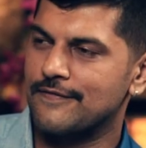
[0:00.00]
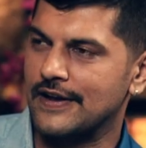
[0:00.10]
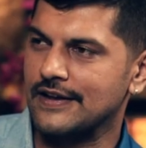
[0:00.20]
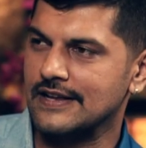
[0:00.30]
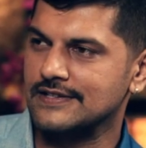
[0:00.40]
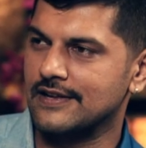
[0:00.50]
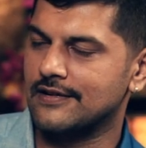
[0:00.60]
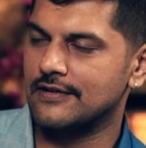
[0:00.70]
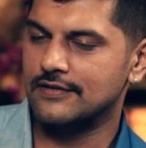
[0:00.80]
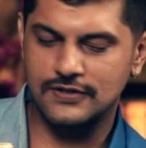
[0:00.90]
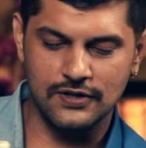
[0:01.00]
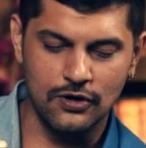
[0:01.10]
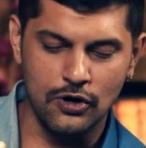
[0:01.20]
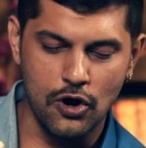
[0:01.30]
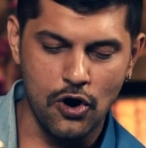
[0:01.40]
Fantastic. So,
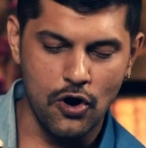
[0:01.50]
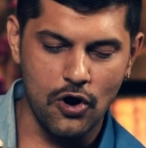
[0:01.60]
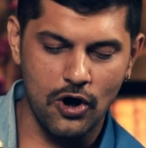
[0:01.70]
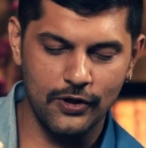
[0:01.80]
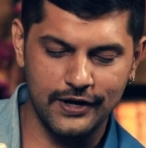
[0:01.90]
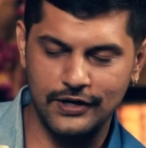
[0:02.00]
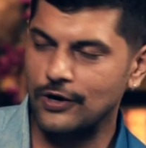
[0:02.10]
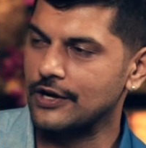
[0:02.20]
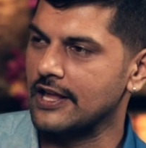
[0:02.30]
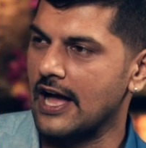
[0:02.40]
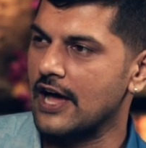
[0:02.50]
on that note,